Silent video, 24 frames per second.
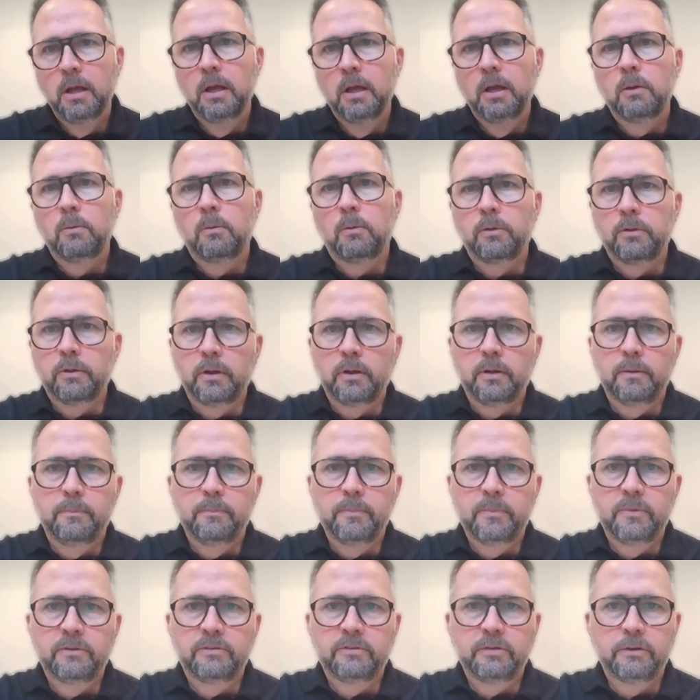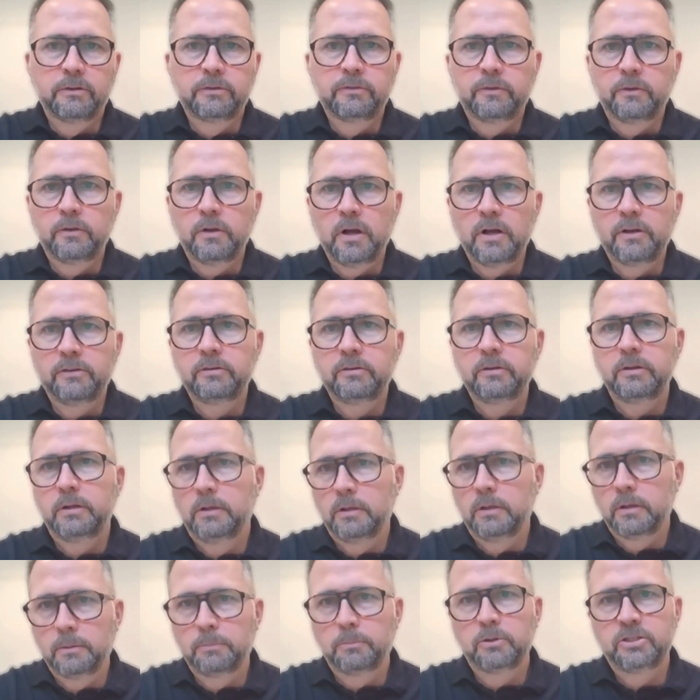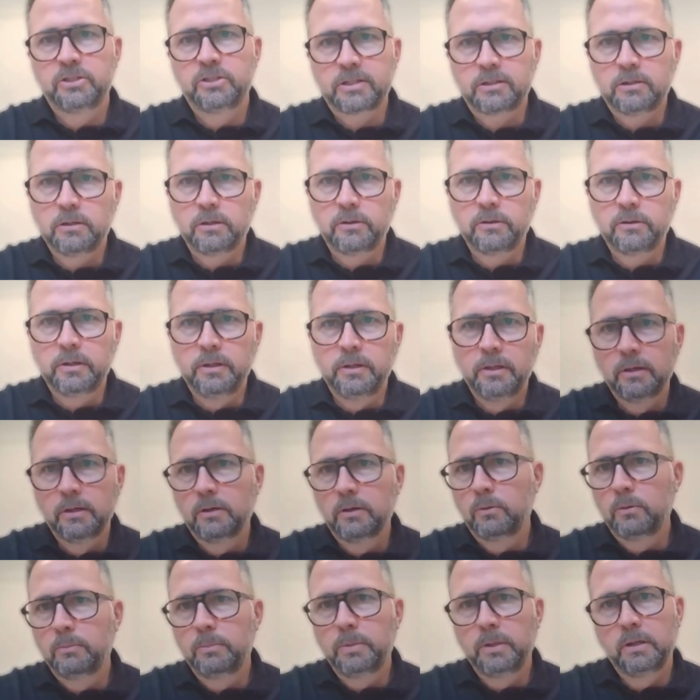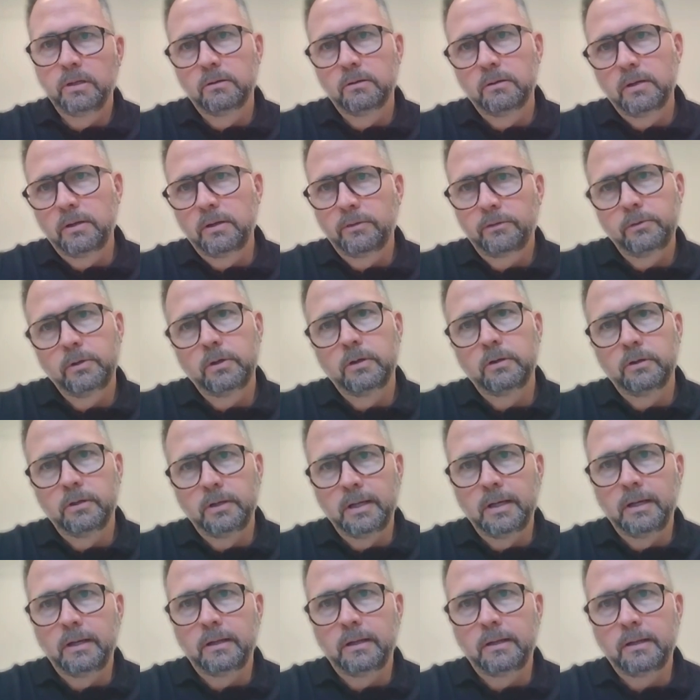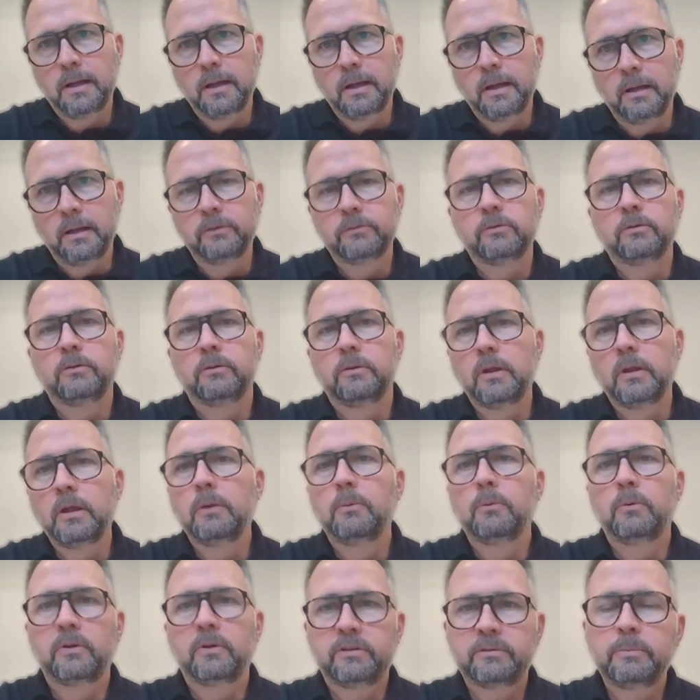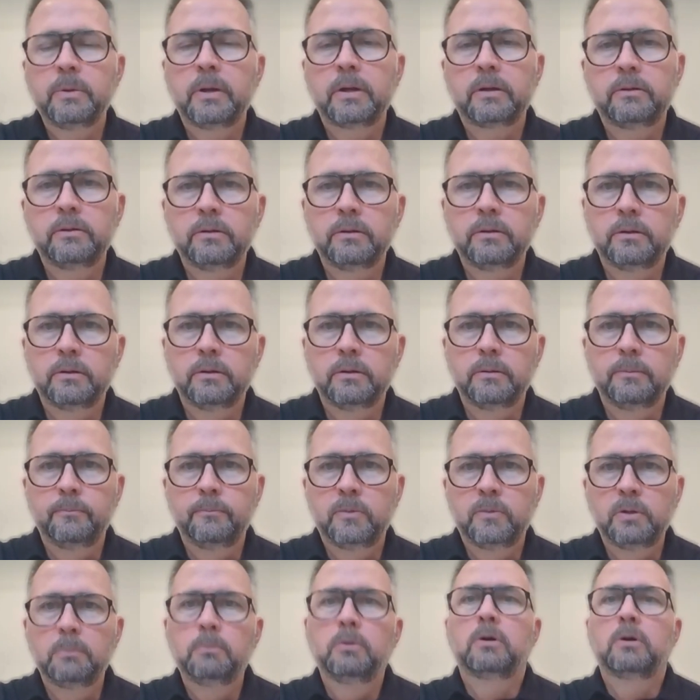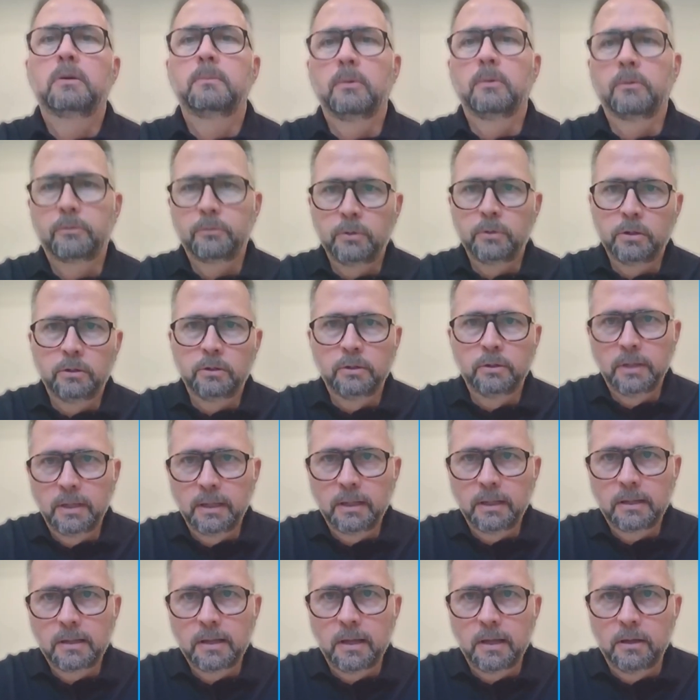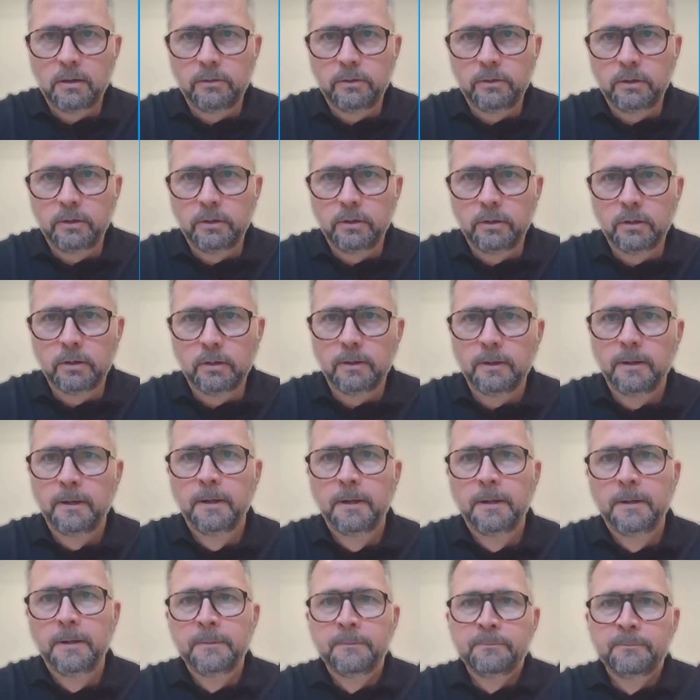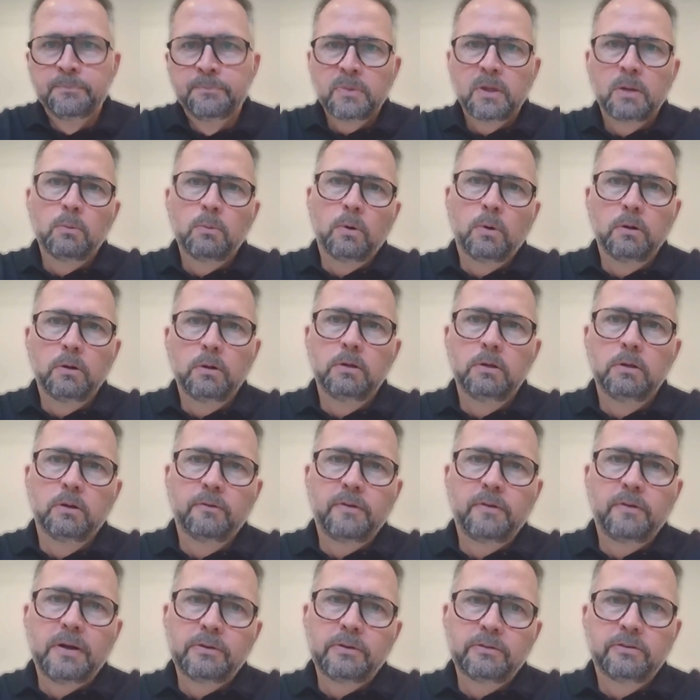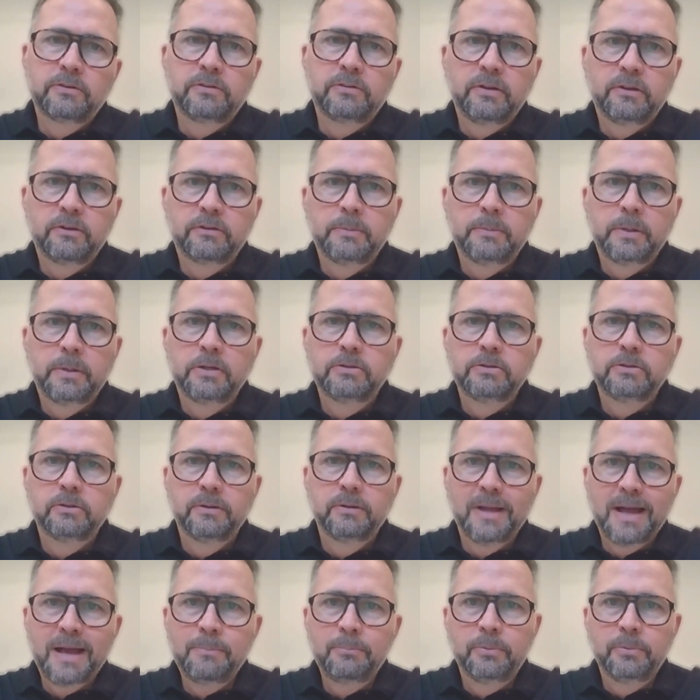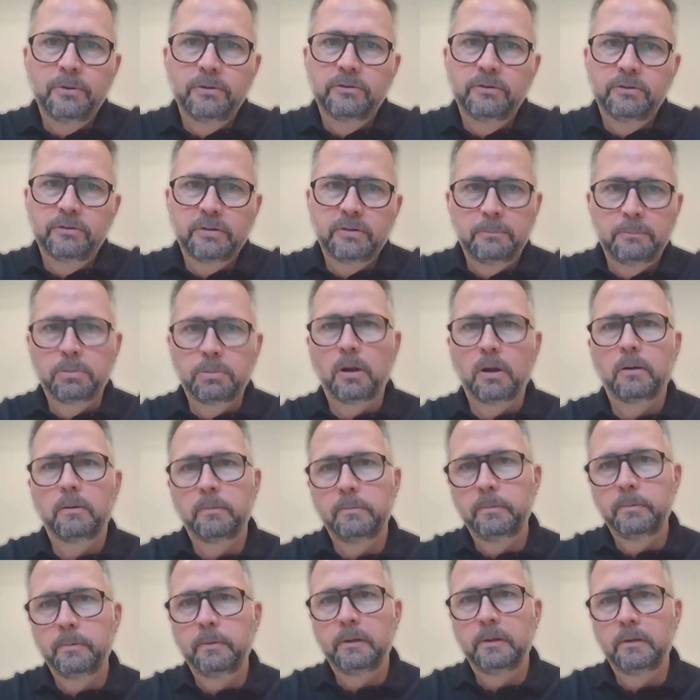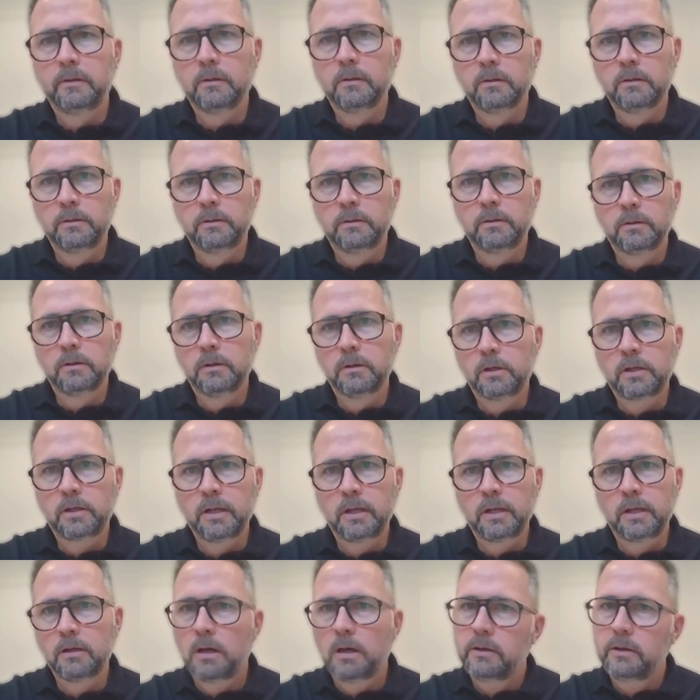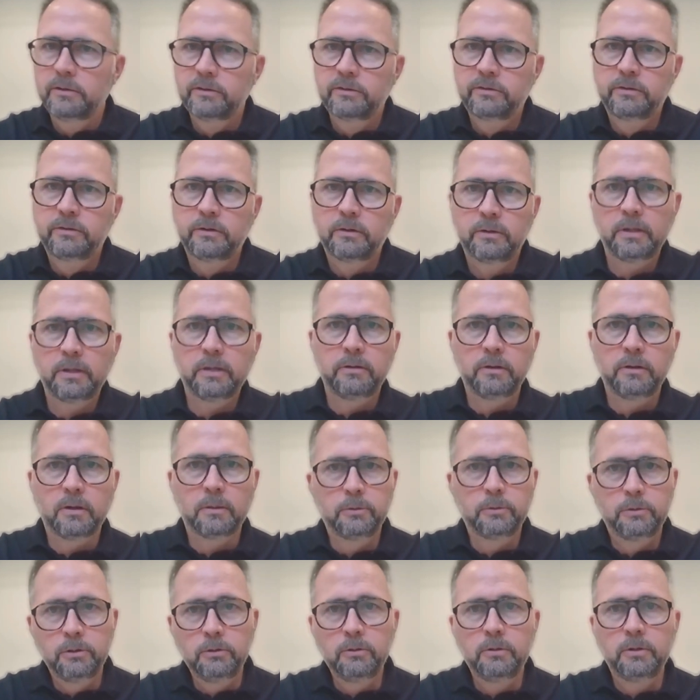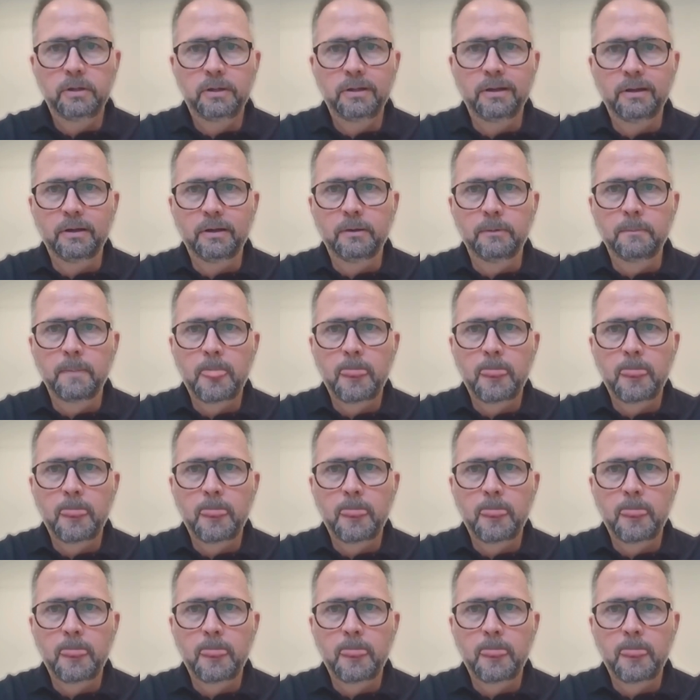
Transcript: Well, the sales velocity projected on the year would be around 380K, so they would expect to book about 380K on the year. Well, if I was a sales manager in that business, I'd probably be looking not necessarily at the opportunity count.